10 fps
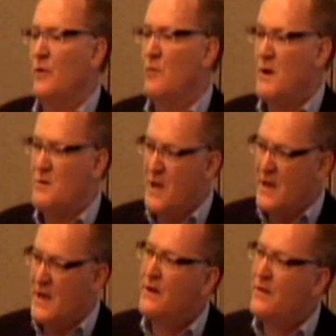to, when you
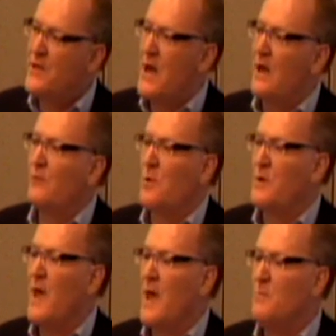get into the
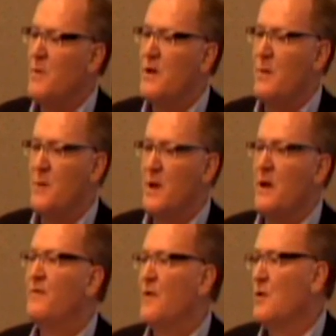expert game, be
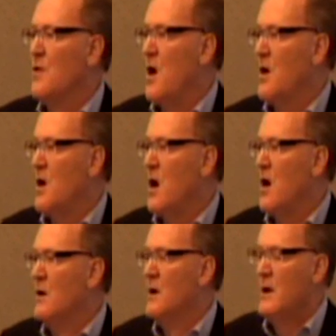committed for the long
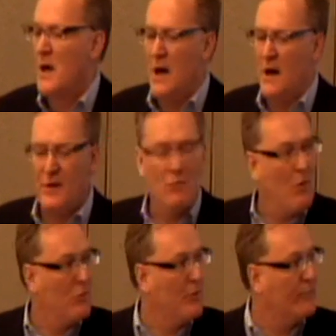haul. And I think
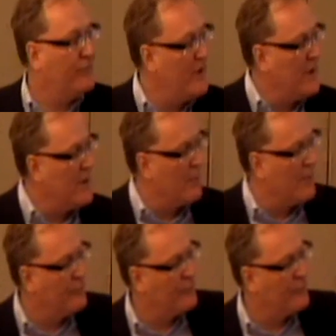what we're seeing here